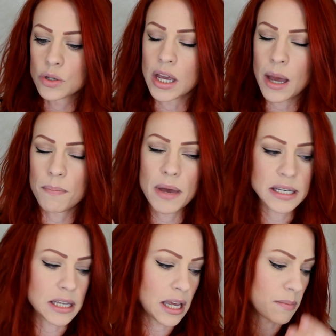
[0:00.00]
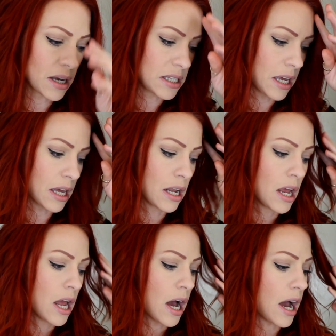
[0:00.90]
So I kept mixing it.
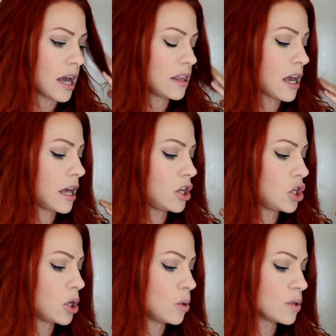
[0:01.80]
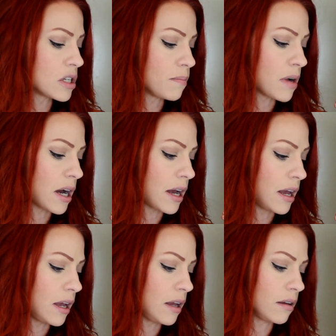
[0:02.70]
I then used
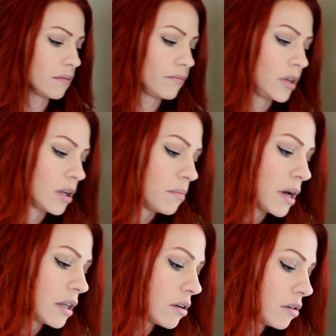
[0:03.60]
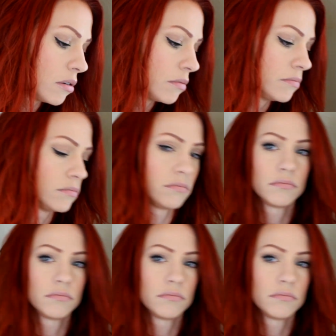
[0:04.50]
my, you know, my little